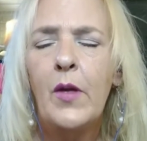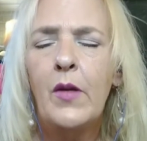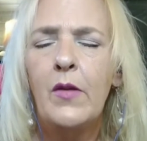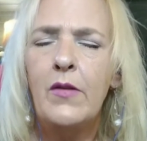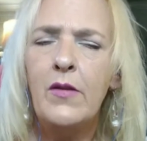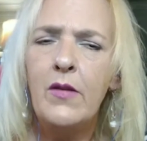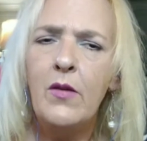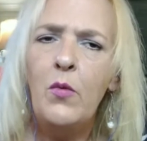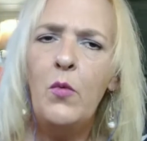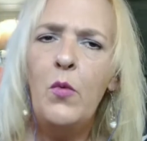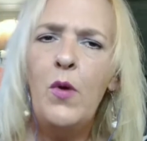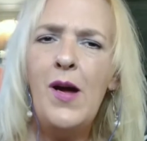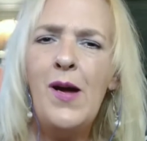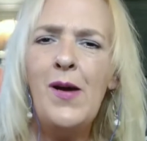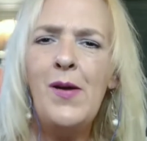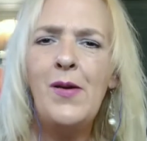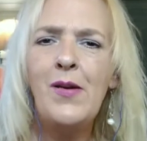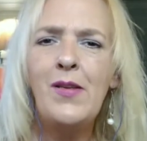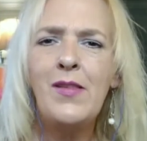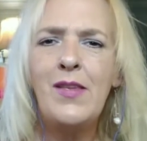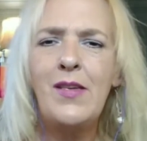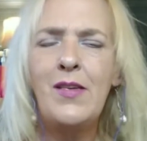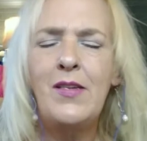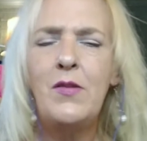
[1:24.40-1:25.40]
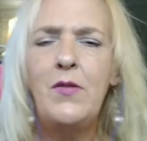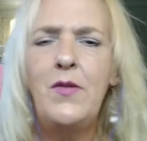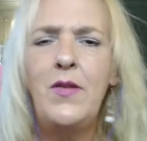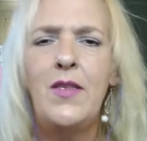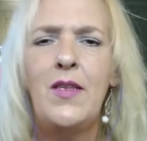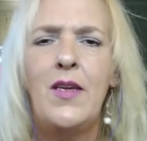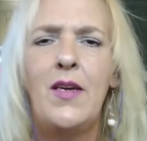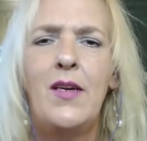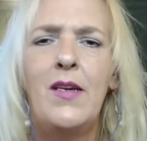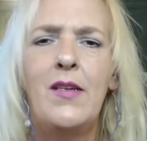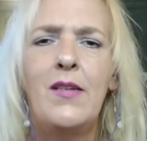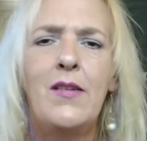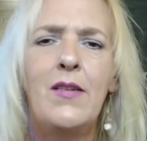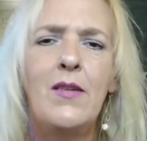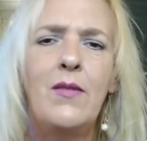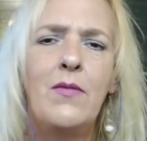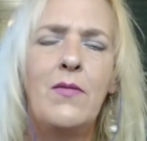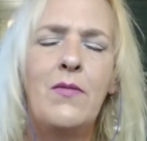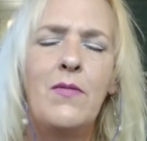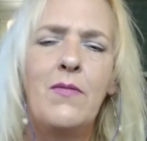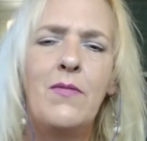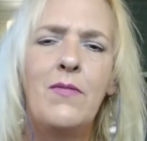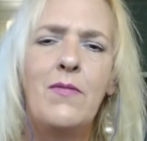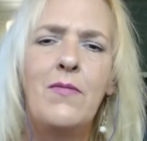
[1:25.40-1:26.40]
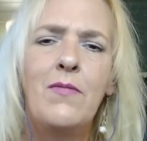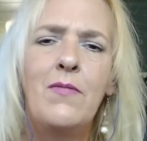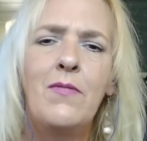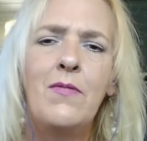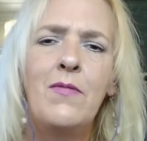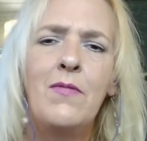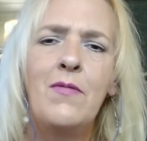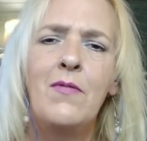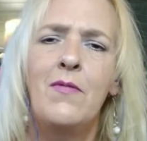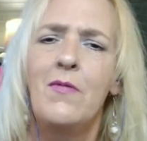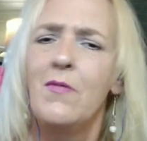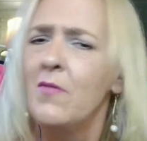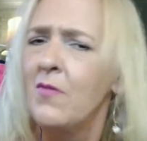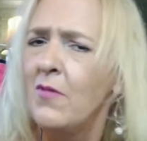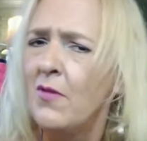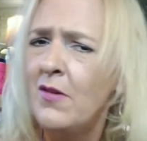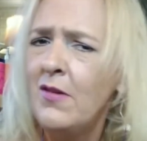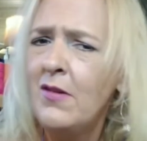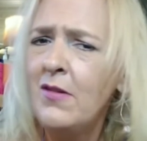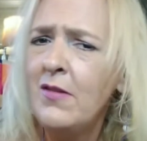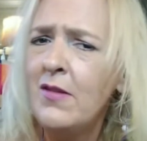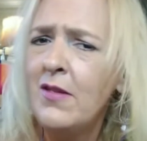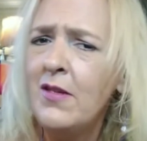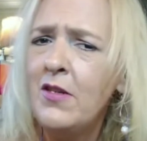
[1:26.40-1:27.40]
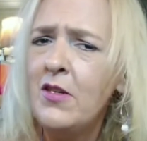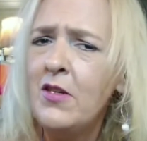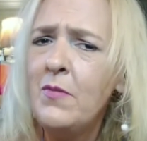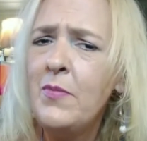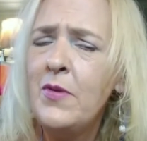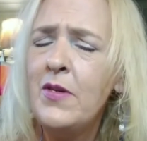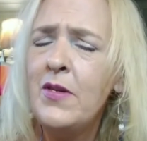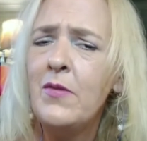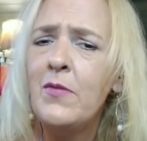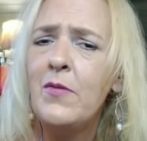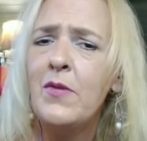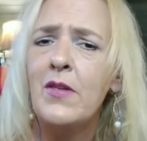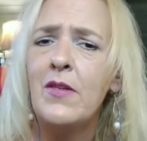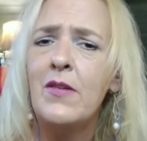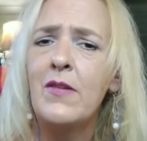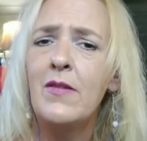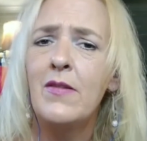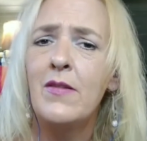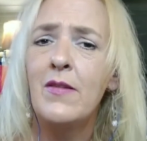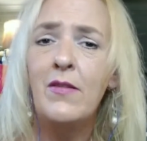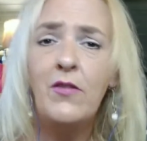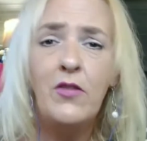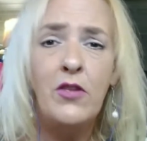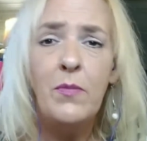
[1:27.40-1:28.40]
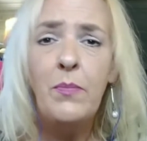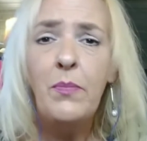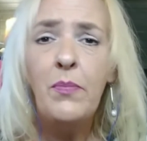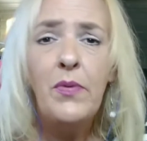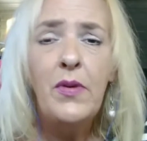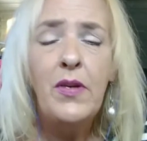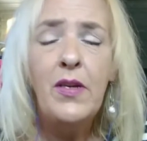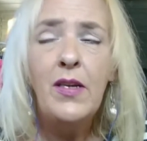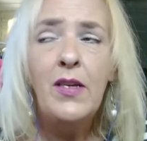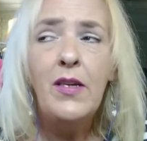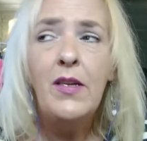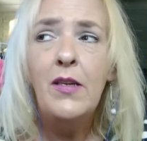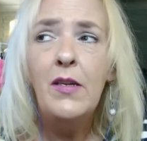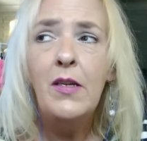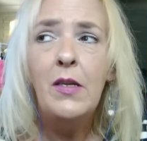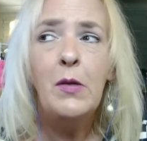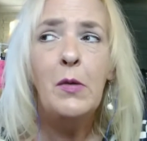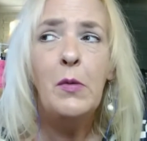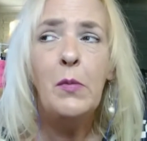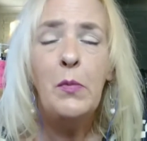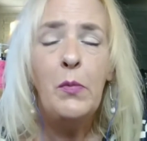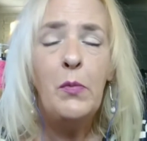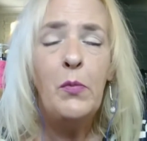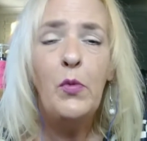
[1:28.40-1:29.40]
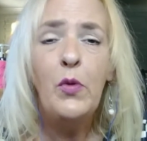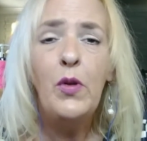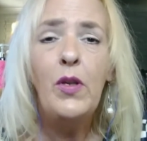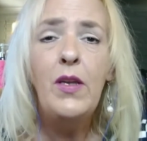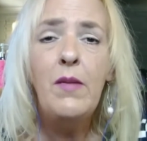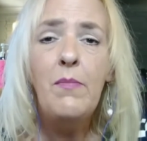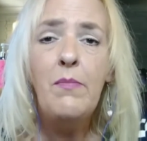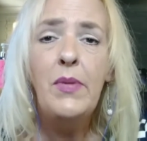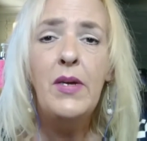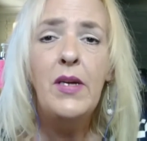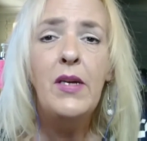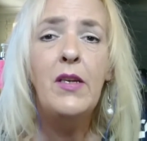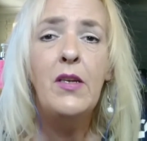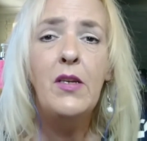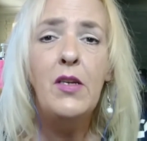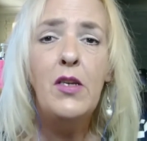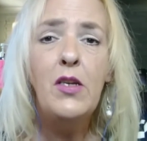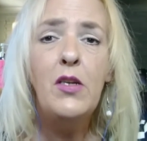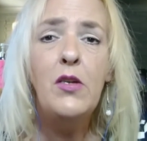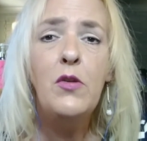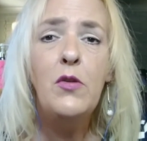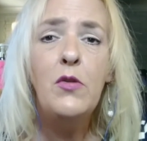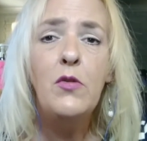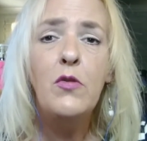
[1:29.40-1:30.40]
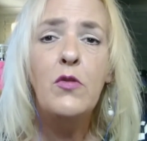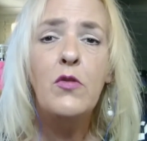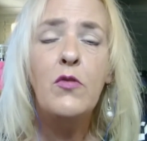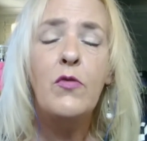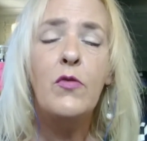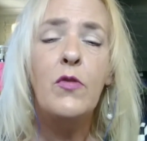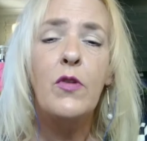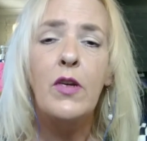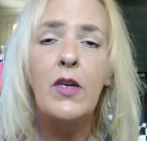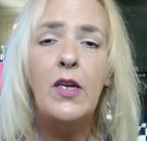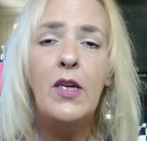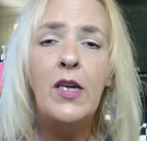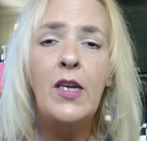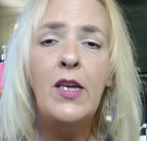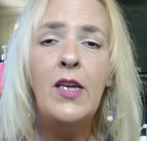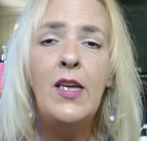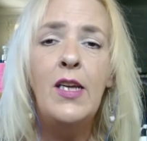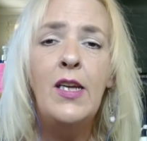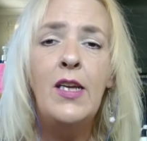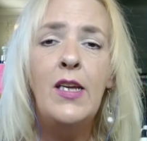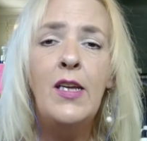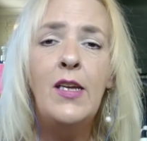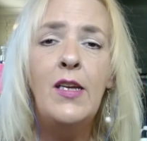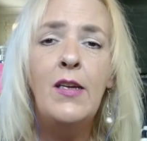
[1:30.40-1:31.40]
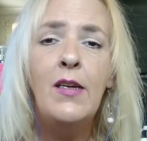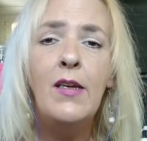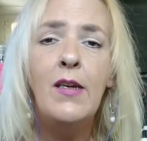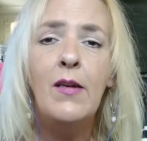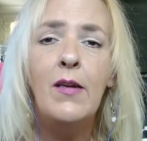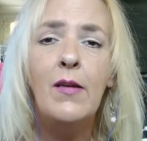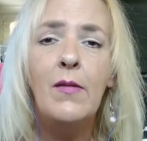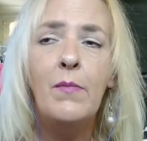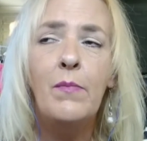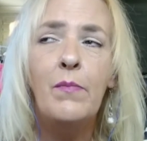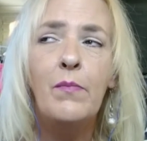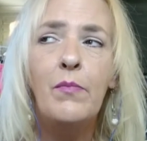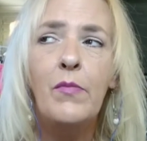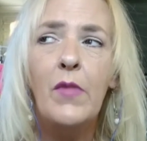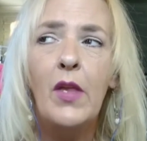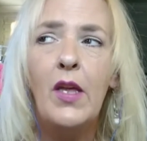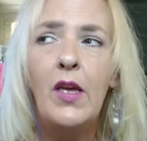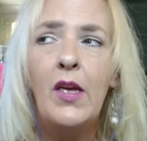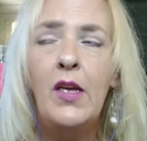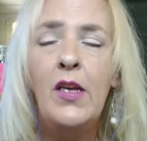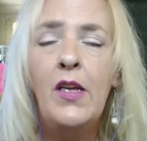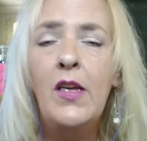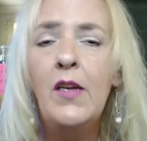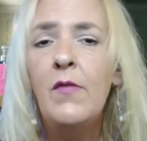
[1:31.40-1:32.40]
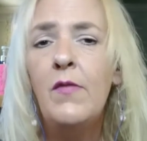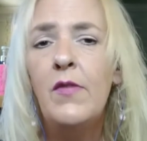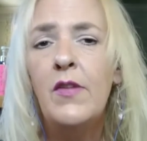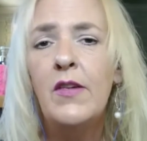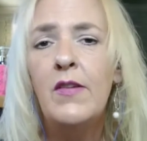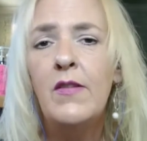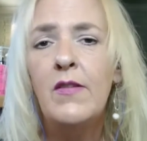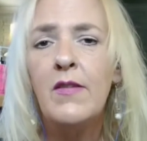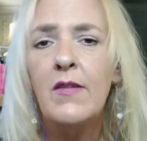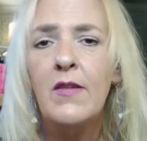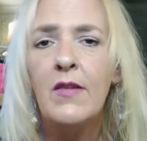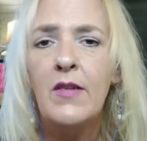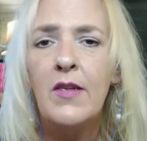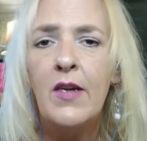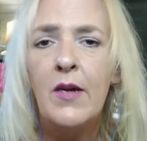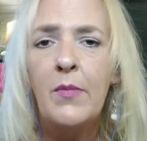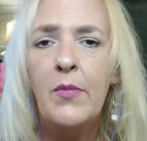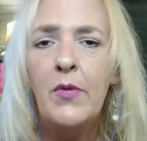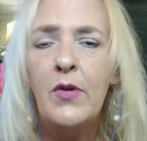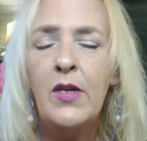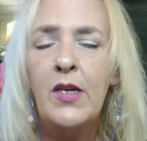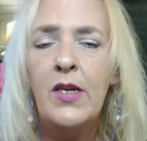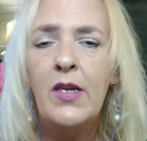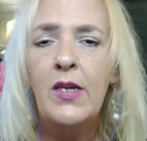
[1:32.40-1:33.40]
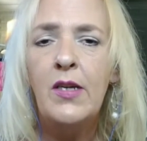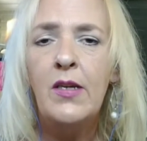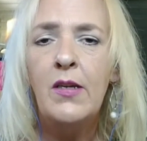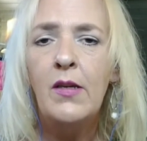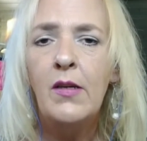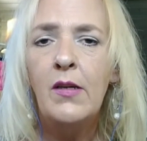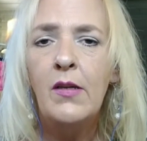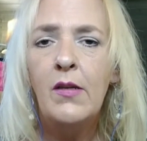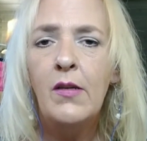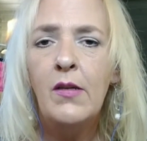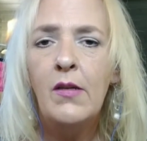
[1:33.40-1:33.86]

So why aren't they doing that? Why aren't they jumping on this? This should be really big news for any any of these celebrity